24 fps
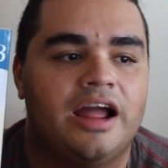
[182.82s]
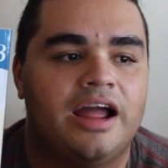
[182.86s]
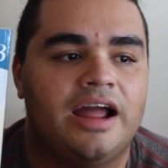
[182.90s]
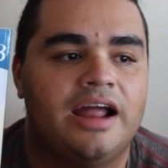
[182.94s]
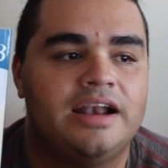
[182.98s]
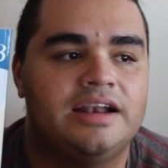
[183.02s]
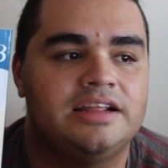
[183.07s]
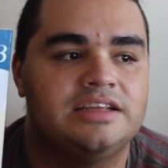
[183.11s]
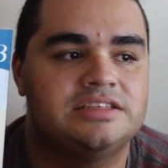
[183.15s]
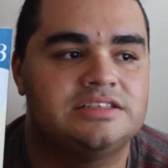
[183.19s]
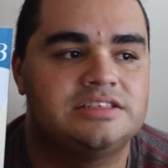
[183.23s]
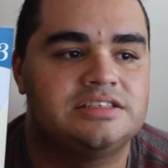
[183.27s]

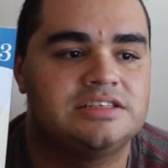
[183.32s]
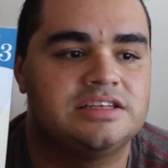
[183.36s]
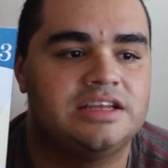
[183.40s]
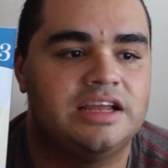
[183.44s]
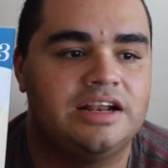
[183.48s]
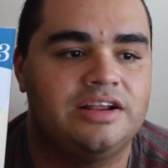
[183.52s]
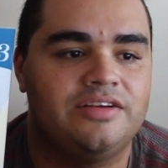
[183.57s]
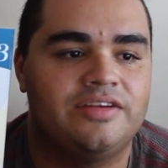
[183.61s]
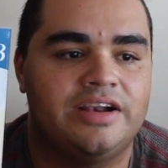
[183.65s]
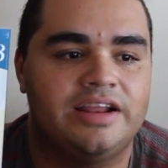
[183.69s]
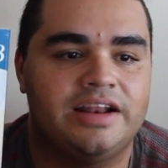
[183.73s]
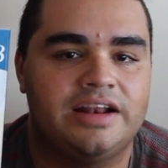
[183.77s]
and he's
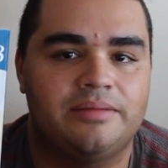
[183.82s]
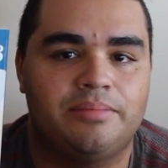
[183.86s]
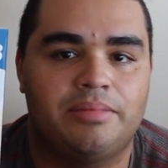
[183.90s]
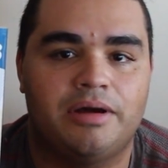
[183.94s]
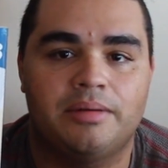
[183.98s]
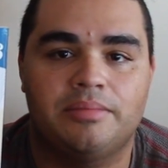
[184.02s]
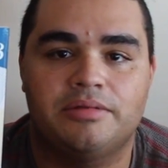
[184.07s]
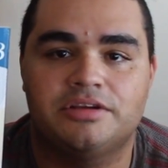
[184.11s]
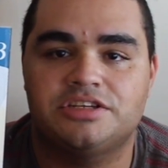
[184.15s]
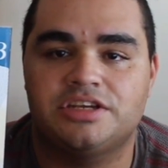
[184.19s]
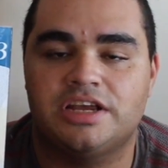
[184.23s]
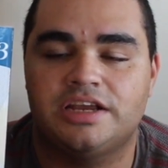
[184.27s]
getting ready to
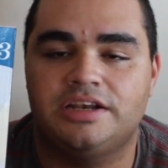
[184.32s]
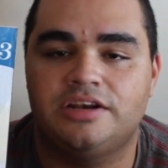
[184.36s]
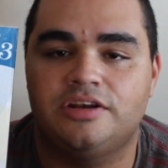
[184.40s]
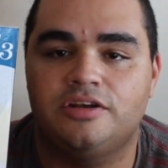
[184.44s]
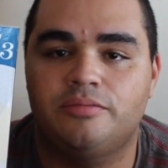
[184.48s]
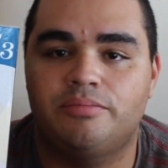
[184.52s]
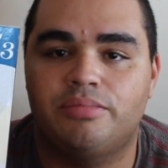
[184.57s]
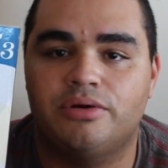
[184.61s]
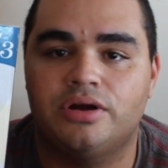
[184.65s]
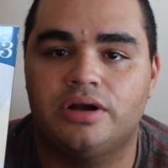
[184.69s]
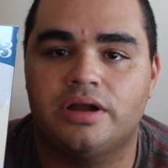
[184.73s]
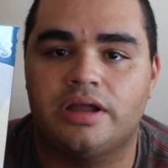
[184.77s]
publish a
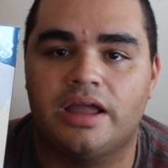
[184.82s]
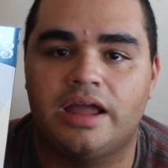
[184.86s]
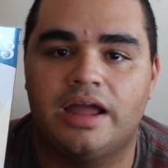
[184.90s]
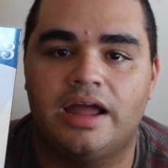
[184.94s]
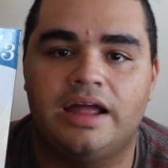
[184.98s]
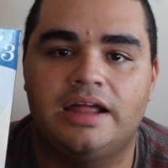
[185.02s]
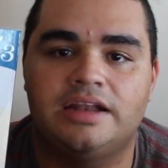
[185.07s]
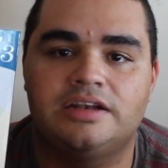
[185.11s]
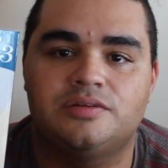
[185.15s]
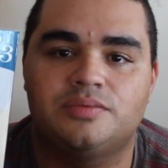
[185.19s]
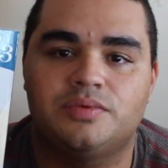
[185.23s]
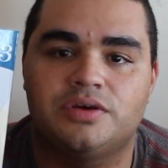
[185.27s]
new book,
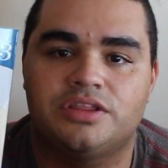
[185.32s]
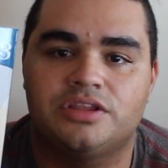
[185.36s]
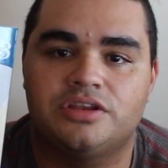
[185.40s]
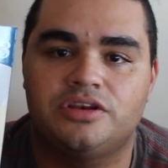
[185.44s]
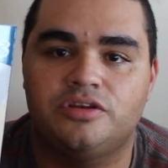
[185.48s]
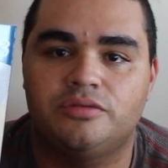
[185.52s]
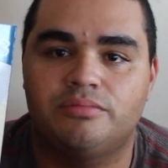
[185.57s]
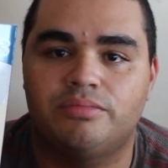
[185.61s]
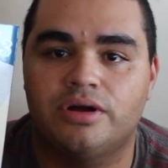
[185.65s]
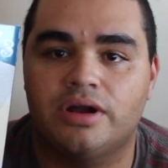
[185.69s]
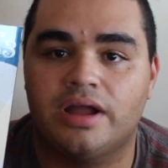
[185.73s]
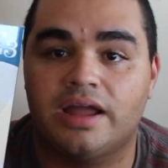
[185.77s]
and with a
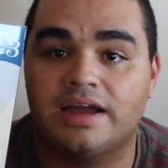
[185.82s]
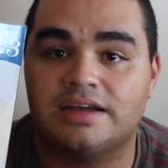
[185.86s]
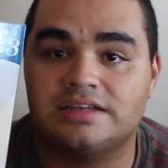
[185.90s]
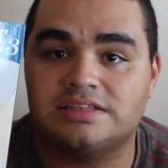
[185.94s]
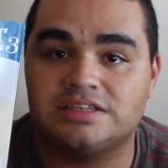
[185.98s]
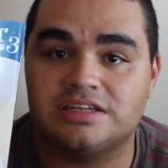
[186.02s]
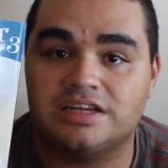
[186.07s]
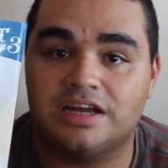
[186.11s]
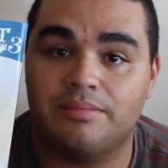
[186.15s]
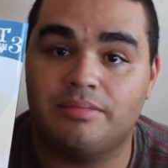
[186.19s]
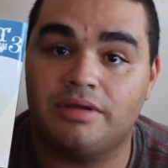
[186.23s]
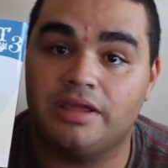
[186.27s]
new book has
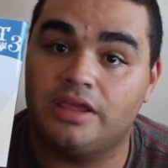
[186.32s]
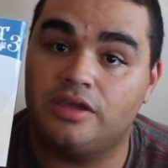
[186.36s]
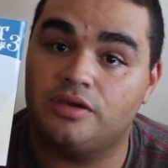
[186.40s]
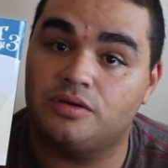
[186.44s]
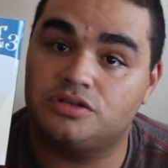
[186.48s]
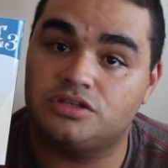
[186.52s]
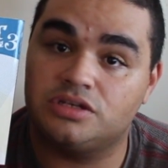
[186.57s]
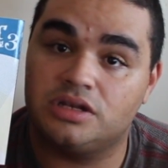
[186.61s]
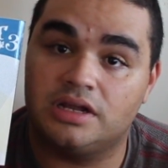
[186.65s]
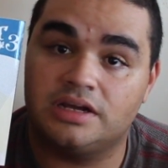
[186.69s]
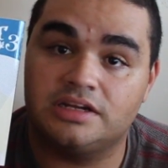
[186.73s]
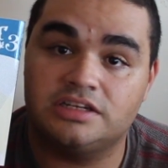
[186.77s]
to come a
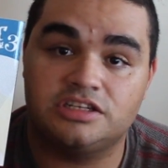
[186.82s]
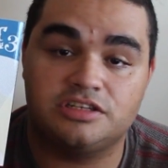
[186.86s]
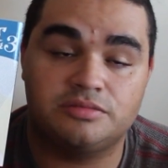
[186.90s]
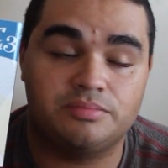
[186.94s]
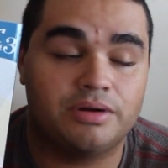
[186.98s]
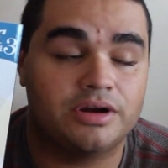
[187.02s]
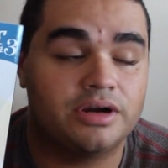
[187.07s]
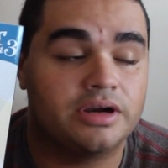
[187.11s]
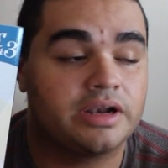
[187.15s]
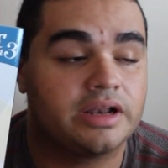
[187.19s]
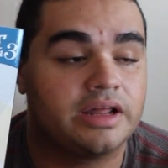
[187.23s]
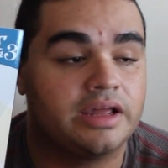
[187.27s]
huge launch
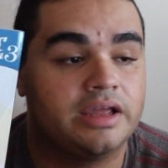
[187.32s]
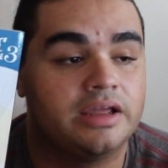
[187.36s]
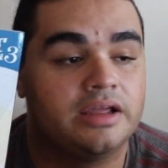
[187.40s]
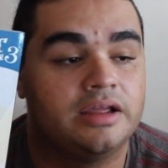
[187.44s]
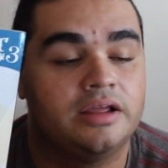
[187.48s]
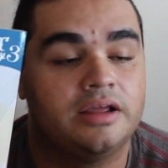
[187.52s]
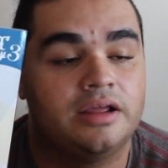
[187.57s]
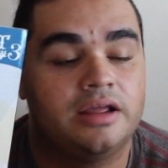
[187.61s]
party.